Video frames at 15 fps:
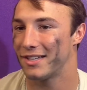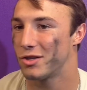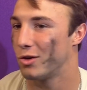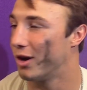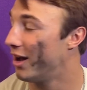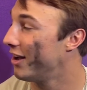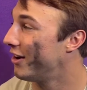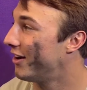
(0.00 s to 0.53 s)

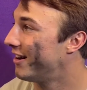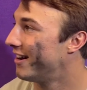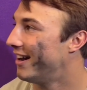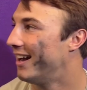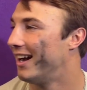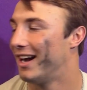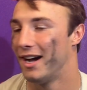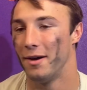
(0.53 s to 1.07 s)
told Hunter
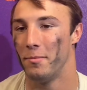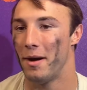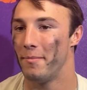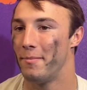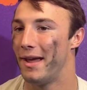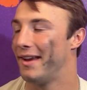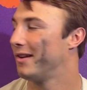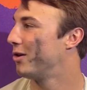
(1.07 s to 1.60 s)
my
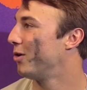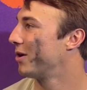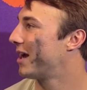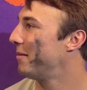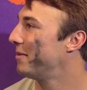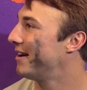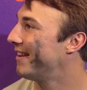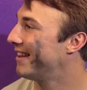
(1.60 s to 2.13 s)
main goal
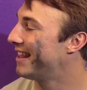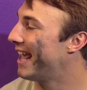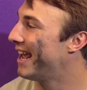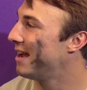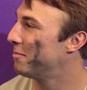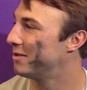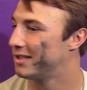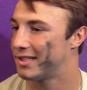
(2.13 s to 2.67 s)
coming in the
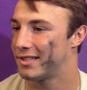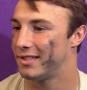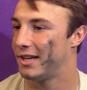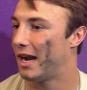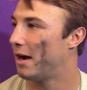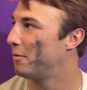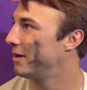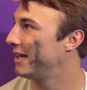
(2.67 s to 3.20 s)
game was, you
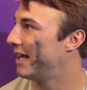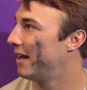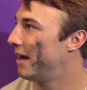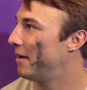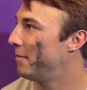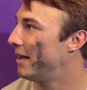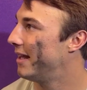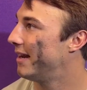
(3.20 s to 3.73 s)
know, I want to get
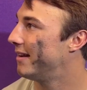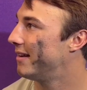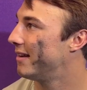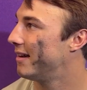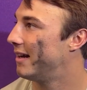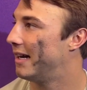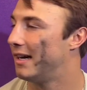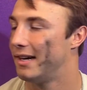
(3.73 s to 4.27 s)
him in.
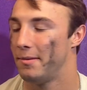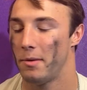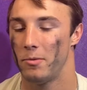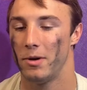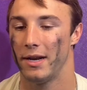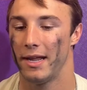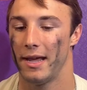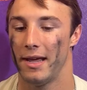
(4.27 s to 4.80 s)
I
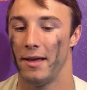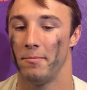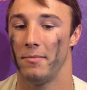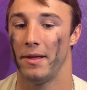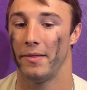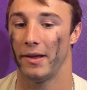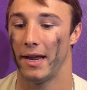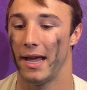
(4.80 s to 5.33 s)
want to get him
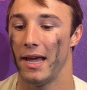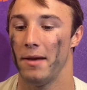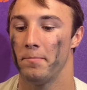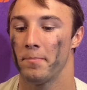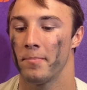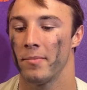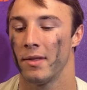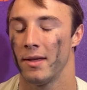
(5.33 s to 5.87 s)
in the
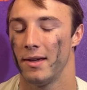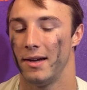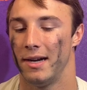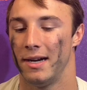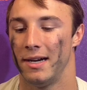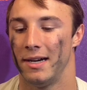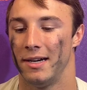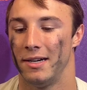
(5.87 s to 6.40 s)
game.
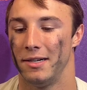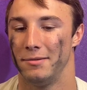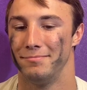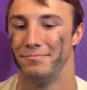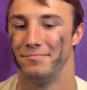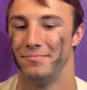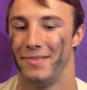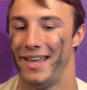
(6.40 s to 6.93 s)
I
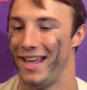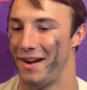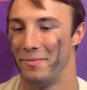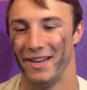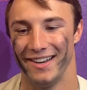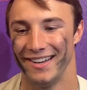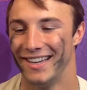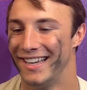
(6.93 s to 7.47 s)

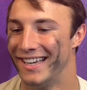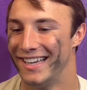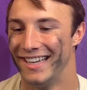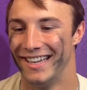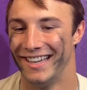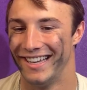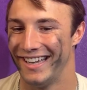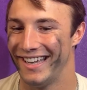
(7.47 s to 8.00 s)
mean,
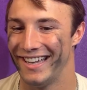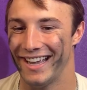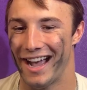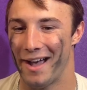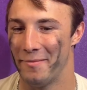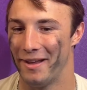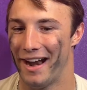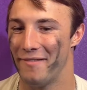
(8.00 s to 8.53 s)

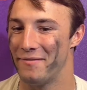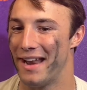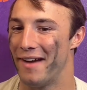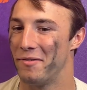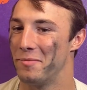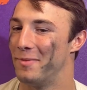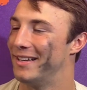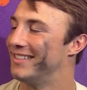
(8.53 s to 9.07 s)
I've
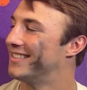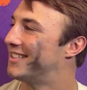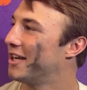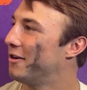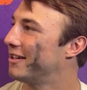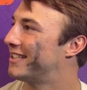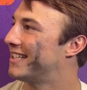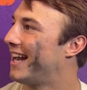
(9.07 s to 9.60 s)
never been
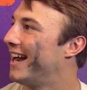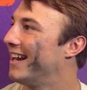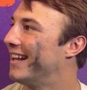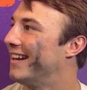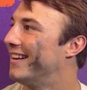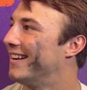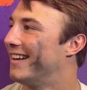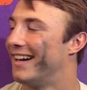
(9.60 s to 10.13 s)
so
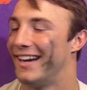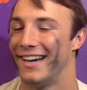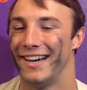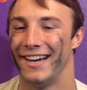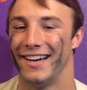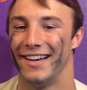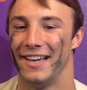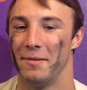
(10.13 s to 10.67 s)
excited
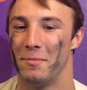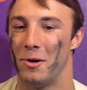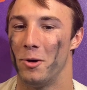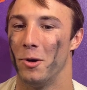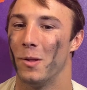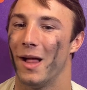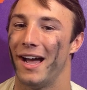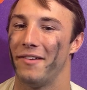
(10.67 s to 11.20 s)
in my
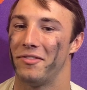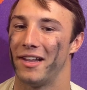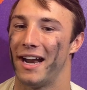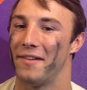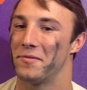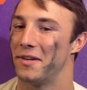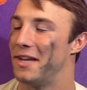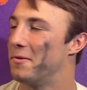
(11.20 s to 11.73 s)
whole life than
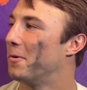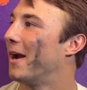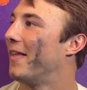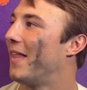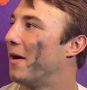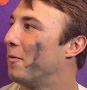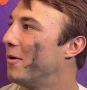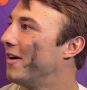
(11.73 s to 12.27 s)
after he ran
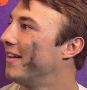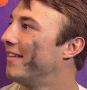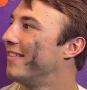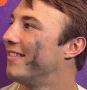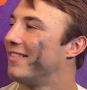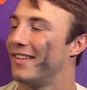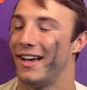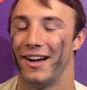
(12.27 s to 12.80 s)
that one
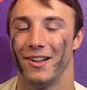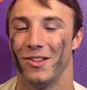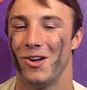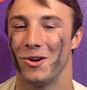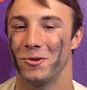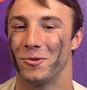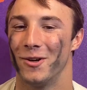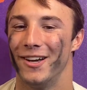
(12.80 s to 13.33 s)

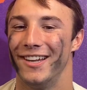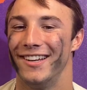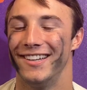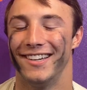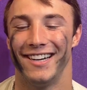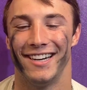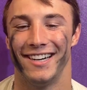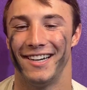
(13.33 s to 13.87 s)
long run.
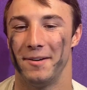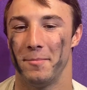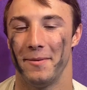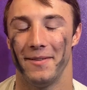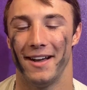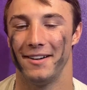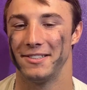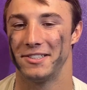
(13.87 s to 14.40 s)
I
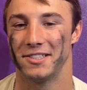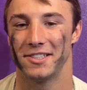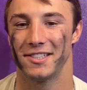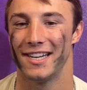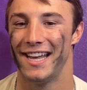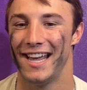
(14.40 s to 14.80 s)
was just,